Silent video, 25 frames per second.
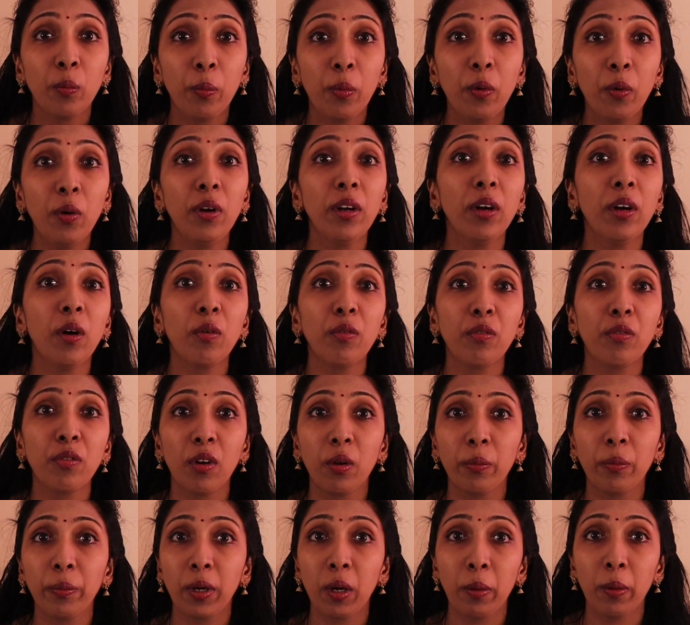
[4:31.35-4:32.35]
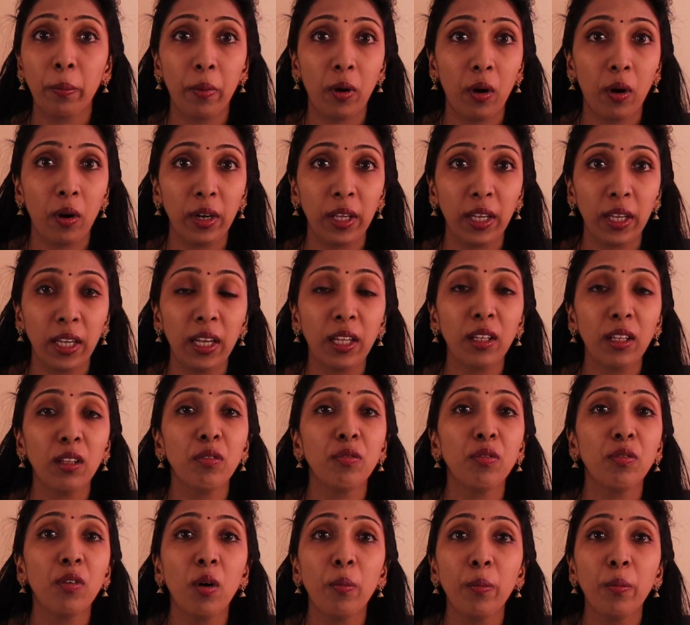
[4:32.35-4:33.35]
pulled out from your body in the
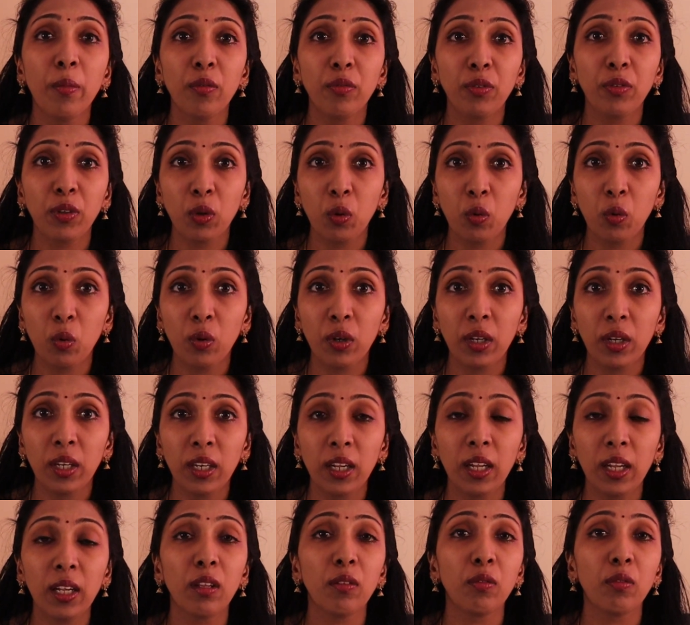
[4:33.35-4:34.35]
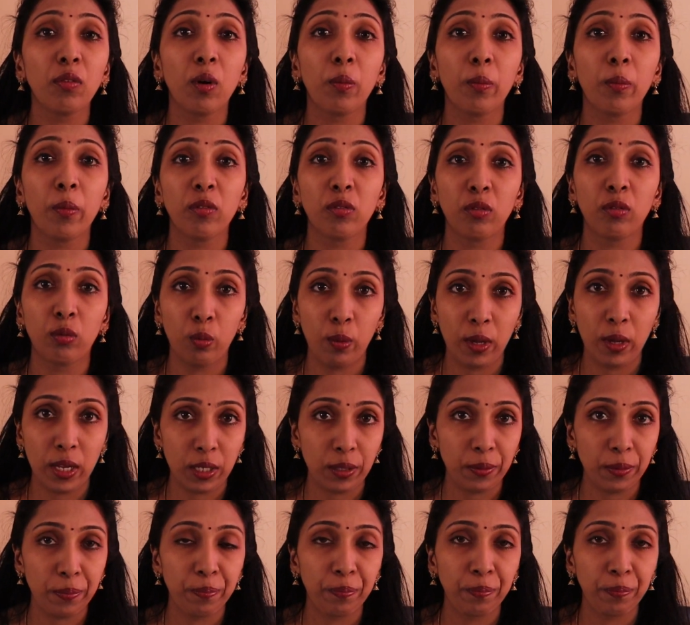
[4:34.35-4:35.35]
form of urine, in the form of
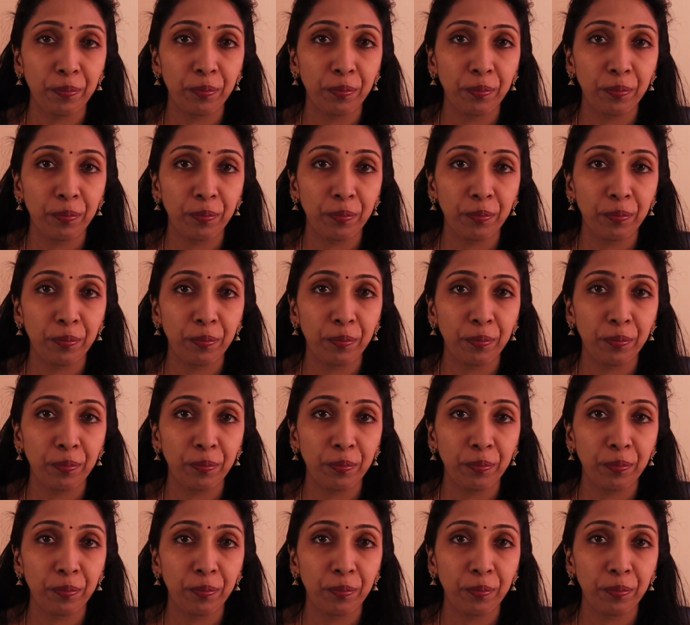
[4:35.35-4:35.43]
sweat.